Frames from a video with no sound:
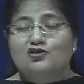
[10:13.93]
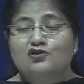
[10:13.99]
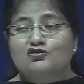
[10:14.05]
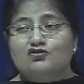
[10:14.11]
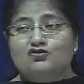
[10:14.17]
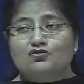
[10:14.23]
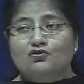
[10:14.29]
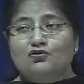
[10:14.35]

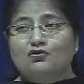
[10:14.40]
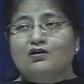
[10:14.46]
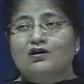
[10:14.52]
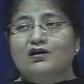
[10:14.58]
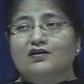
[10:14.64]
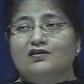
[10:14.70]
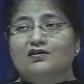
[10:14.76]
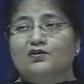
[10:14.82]
So
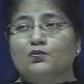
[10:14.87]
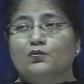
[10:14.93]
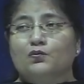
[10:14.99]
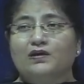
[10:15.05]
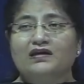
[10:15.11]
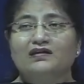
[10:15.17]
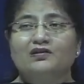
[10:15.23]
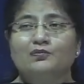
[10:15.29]
the
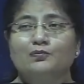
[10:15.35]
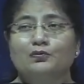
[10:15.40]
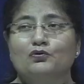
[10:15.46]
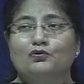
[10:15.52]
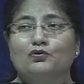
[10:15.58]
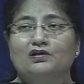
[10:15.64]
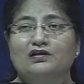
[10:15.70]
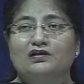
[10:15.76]
way the
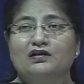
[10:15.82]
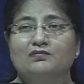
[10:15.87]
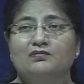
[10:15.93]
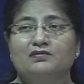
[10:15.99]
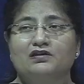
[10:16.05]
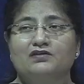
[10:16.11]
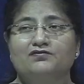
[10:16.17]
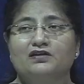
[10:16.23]

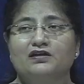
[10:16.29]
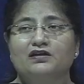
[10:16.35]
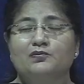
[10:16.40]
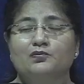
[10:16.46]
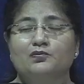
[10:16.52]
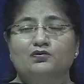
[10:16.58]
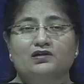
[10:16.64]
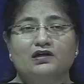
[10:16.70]

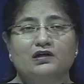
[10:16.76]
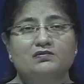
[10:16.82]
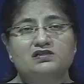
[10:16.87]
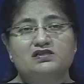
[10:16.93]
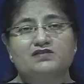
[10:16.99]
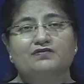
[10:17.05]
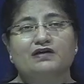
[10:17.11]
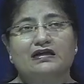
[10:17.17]
program is
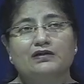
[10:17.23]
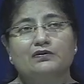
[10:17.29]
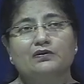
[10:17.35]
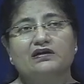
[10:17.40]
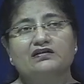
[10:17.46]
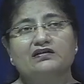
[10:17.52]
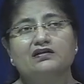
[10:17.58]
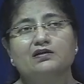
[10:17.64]

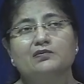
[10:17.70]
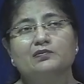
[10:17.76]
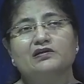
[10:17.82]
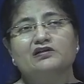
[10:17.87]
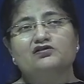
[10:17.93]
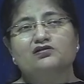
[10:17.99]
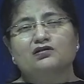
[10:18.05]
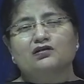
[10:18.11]
evaluated
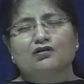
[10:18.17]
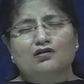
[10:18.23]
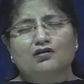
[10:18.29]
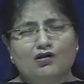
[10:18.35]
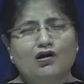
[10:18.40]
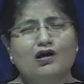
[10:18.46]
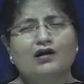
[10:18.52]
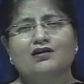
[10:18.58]
depends on a
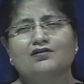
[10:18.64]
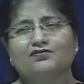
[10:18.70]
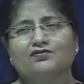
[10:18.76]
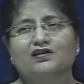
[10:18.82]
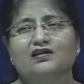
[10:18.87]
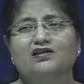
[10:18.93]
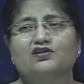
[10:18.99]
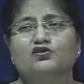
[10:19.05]
lot of
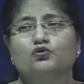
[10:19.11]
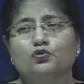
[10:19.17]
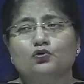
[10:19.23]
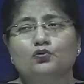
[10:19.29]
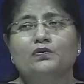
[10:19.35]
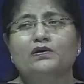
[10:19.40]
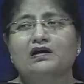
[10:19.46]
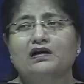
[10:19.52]
things: who
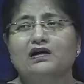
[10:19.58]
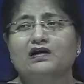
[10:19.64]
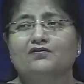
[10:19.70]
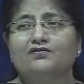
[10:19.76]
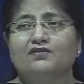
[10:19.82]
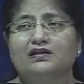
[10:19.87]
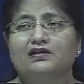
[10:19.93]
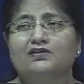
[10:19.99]
we are,
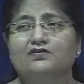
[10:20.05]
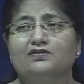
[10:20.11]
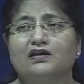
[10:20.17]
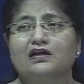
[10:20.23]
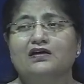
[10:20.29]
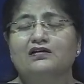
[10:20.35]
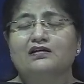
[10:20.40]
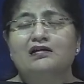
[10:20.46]
whether we
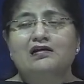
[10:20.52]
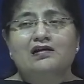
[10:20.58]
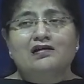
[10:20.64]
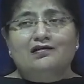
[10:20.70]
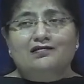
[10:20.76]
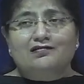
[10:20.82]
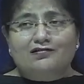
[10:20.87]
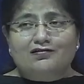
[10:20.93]
are
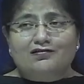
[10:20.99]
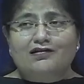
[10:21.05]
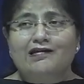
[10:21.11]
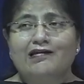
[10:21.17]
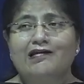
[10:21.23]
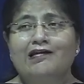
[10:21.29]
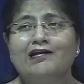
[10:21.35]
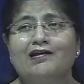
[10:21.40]

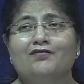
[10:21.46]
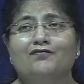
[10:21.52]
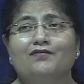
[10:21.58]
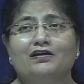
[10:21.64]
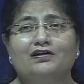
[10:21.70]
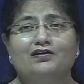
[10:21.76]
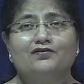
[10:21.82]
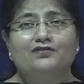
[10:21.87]
trained,
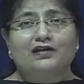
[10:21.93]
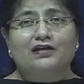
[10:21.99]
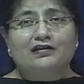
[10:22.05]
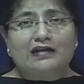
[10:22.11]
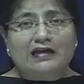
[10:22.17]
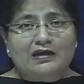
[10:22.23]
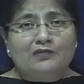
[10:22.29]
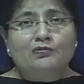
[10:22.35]
whether we are
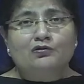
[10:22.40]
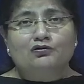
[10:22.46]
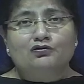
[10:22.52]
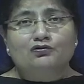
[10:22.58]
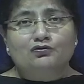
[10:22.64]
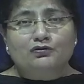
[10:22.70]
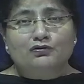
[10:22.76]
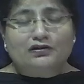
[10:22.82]
able to
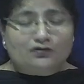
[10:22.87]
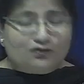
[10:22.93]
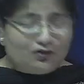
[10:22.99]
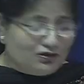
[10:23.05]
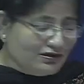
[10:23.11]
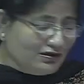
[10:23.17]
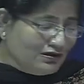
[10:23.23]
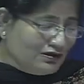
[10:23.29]
do it
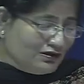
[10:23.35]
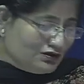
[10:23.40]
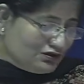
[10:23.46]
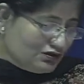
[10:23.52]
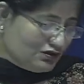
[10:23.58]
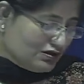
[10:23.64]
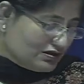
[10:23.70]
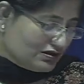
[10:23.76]
or
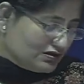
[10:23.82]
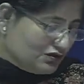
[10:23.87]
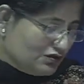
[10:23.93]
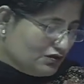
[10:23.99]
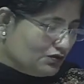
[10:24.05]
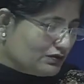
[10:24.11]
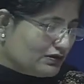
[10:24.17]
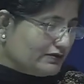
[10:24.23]
not.
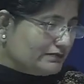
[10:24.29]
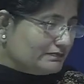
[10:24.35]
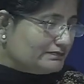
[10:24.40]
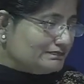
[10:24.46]
Okay.